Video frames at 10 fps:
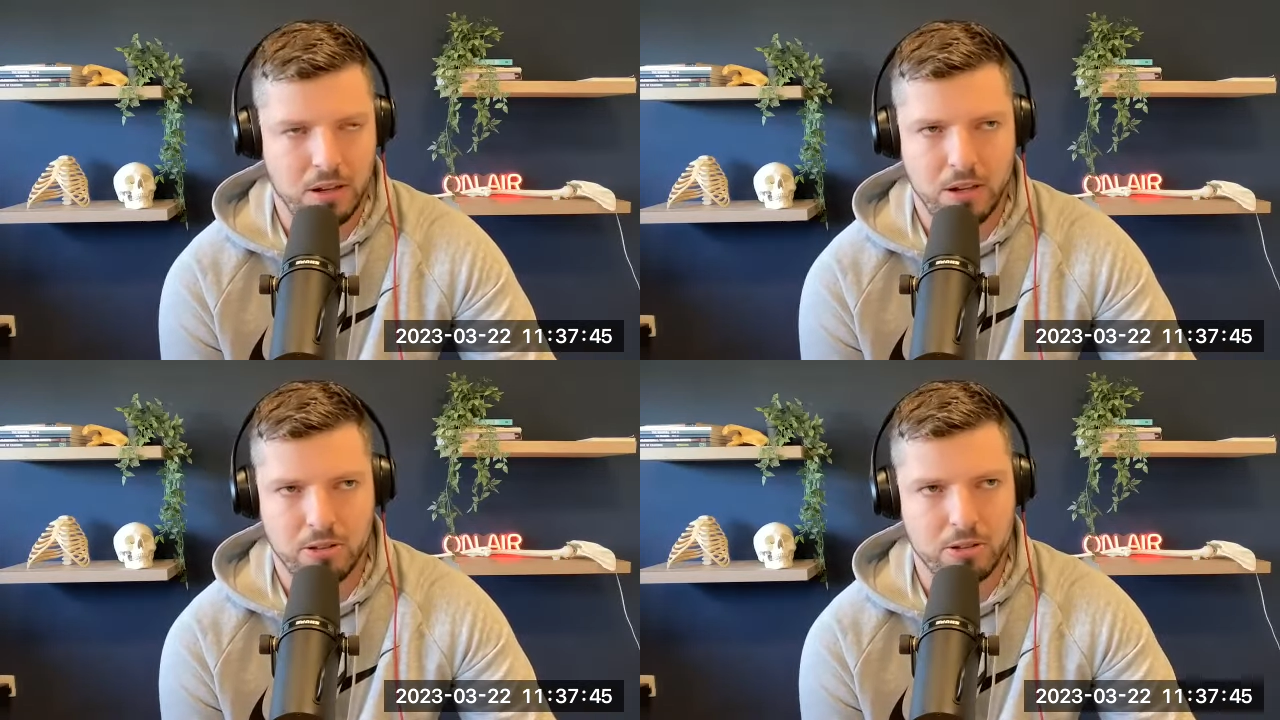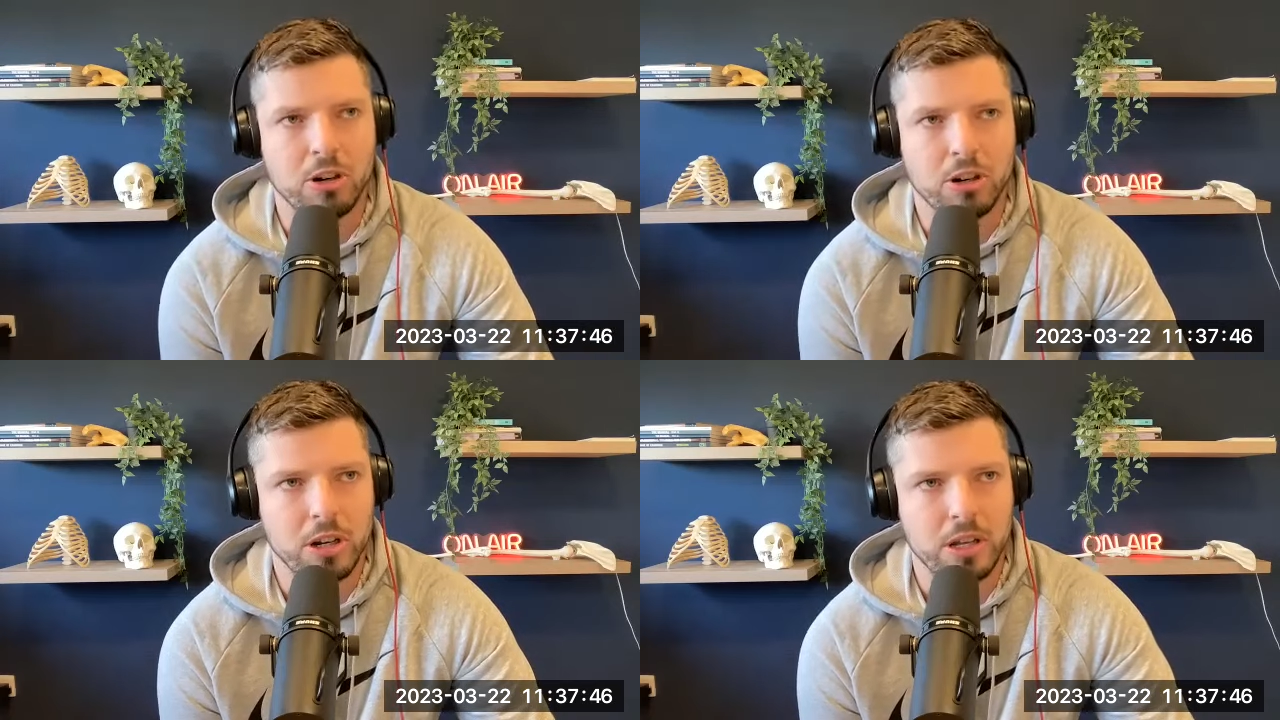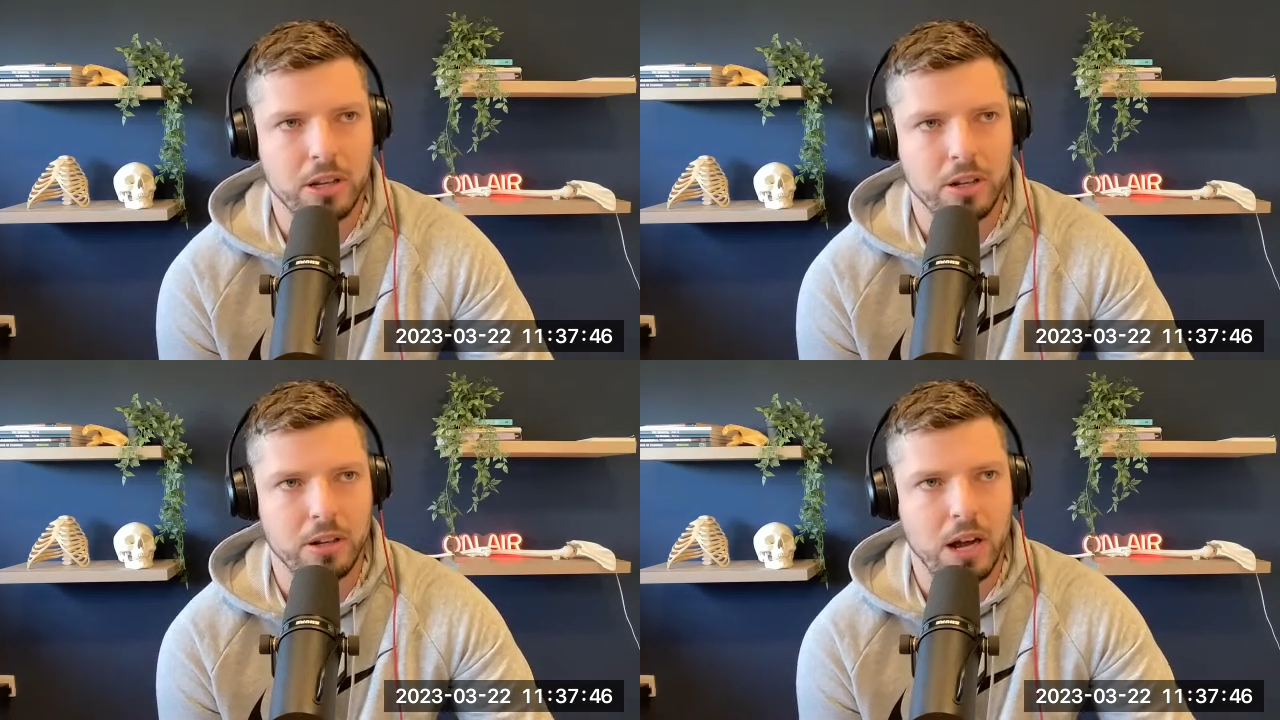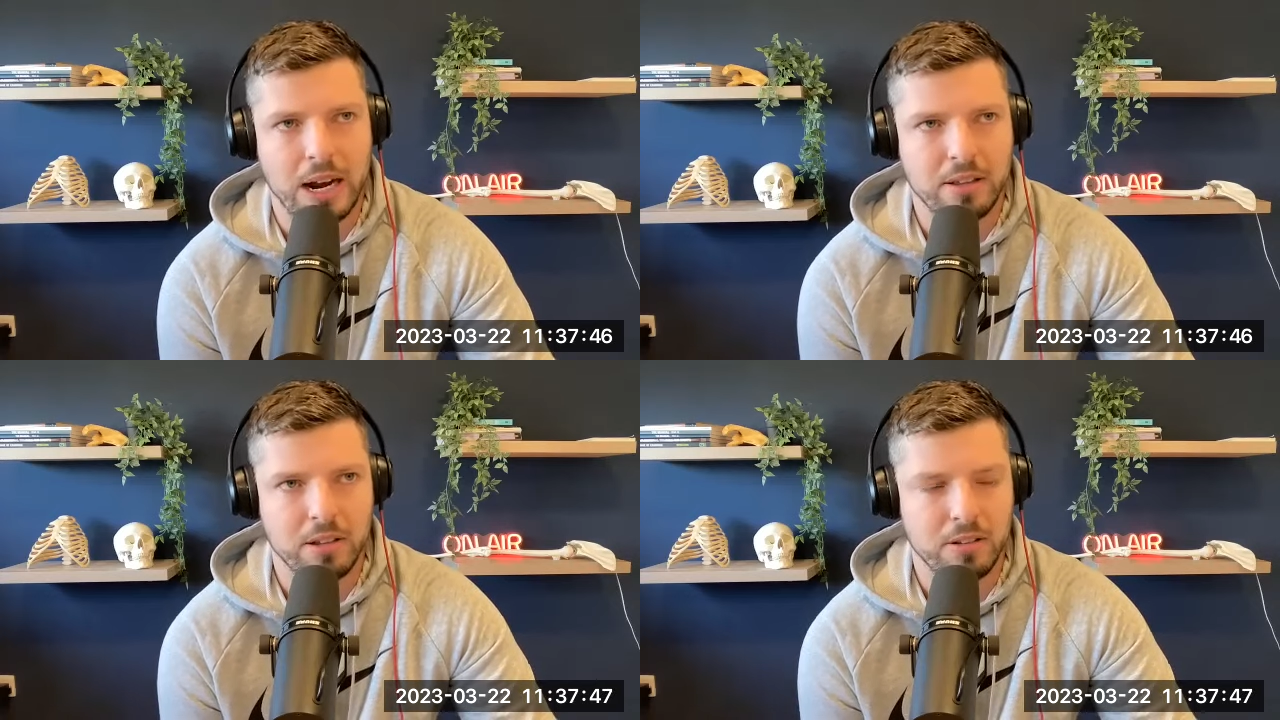it certainly,
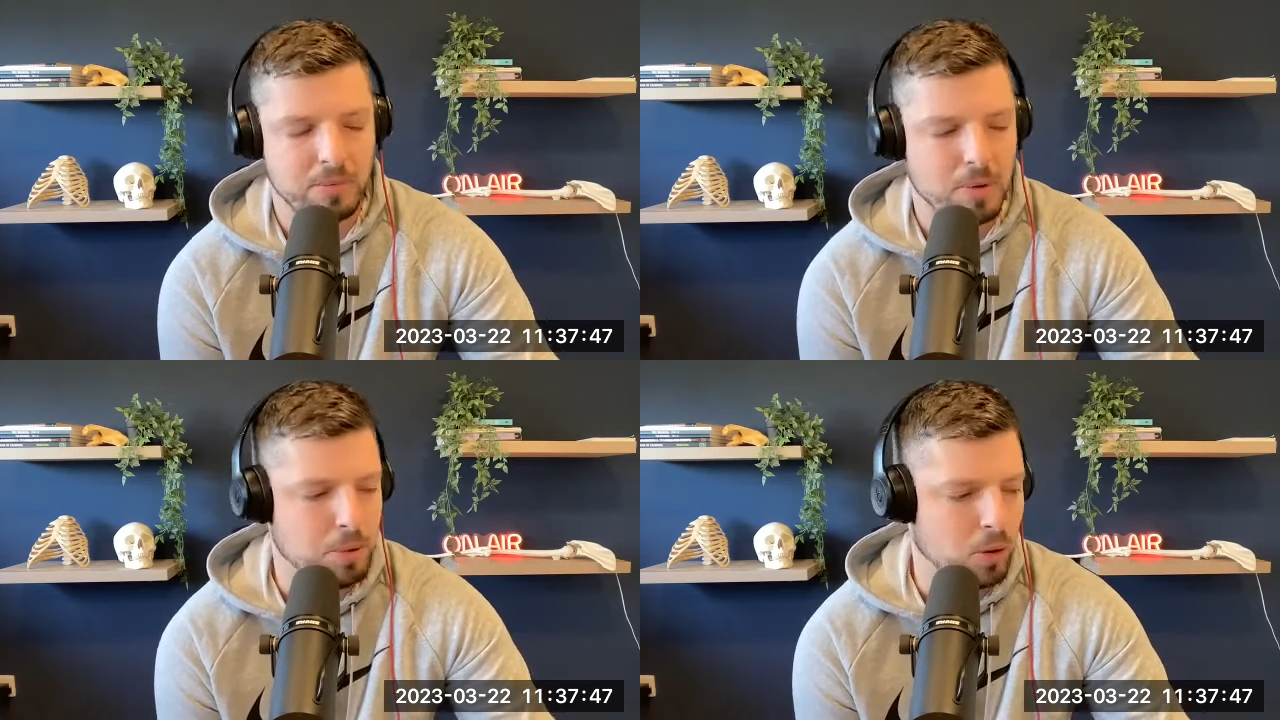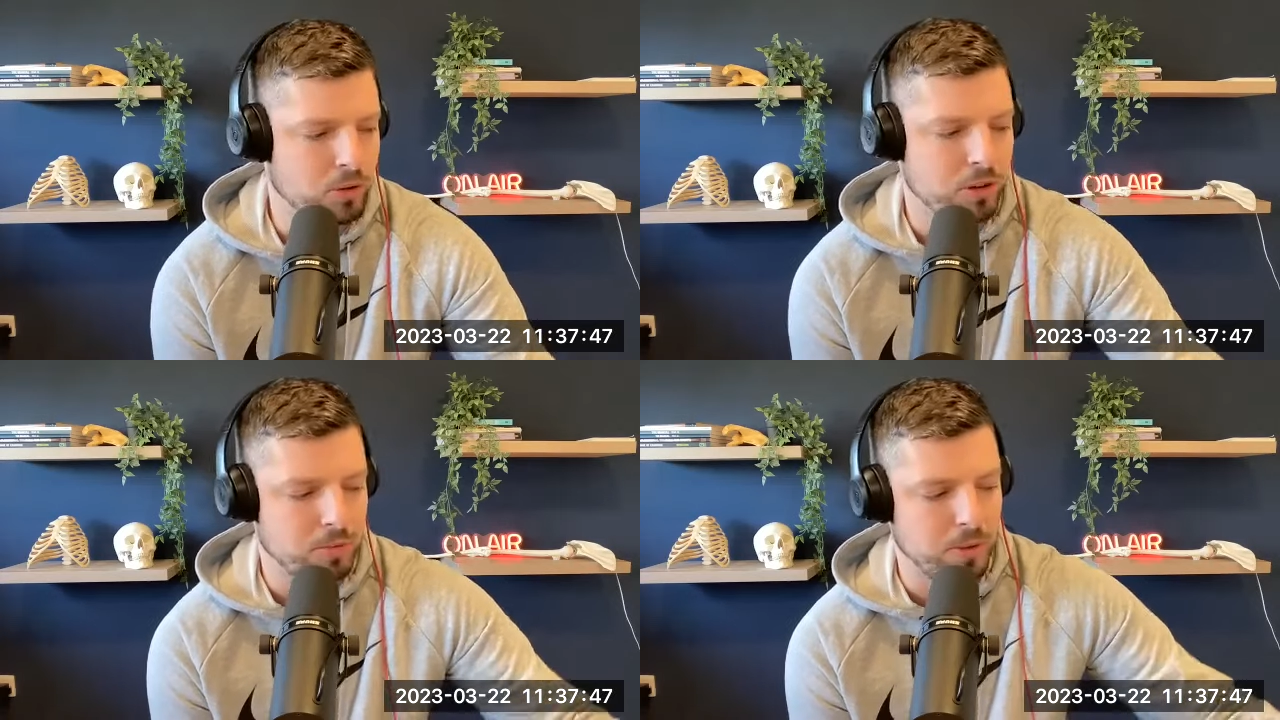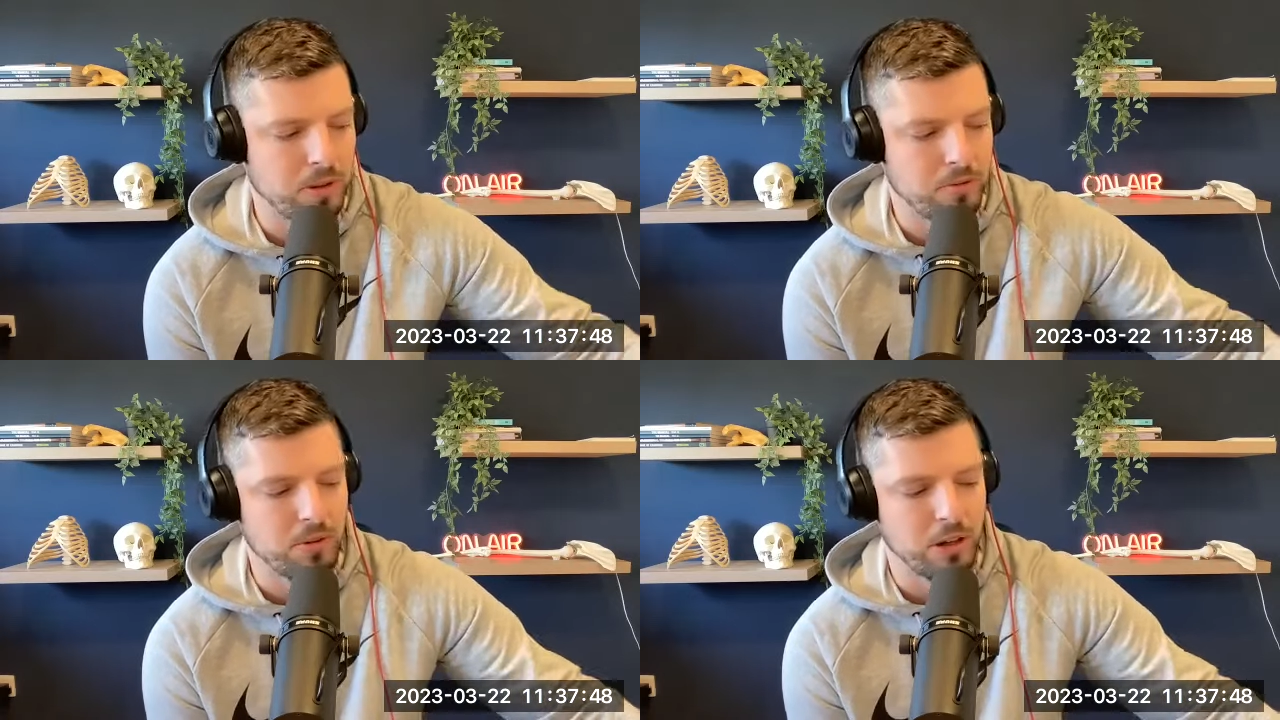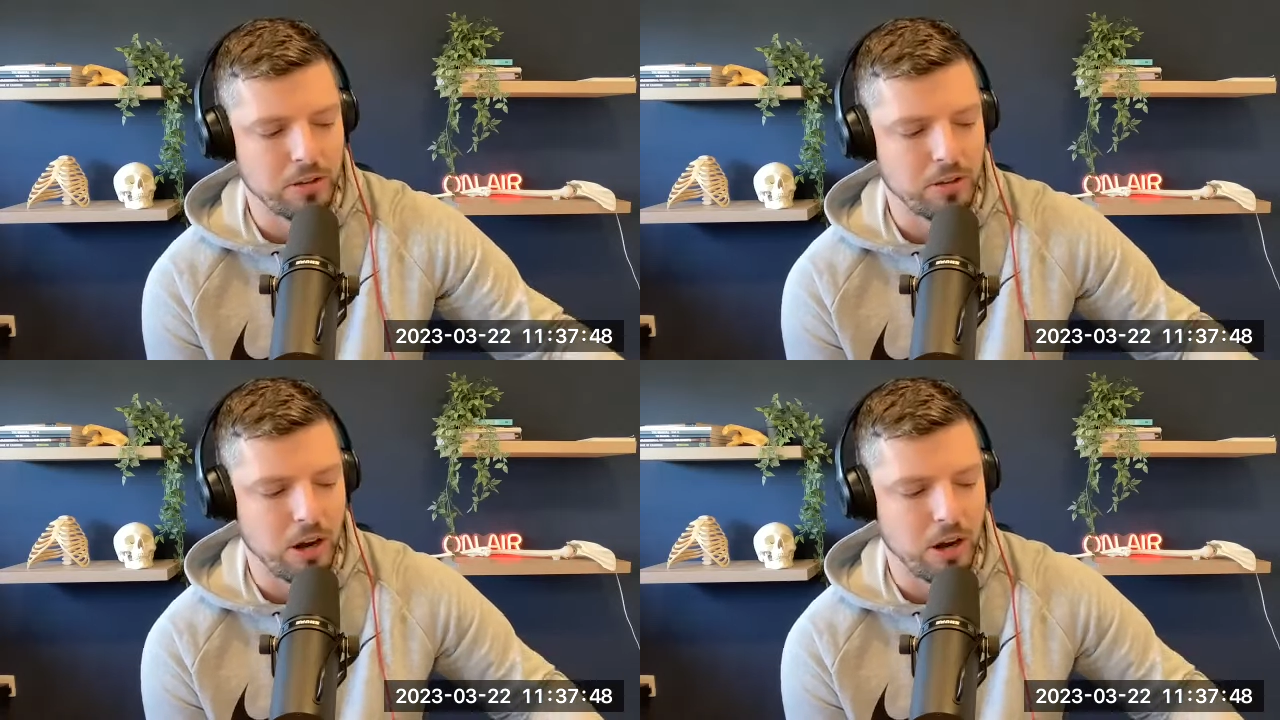anything you see me post has been, like,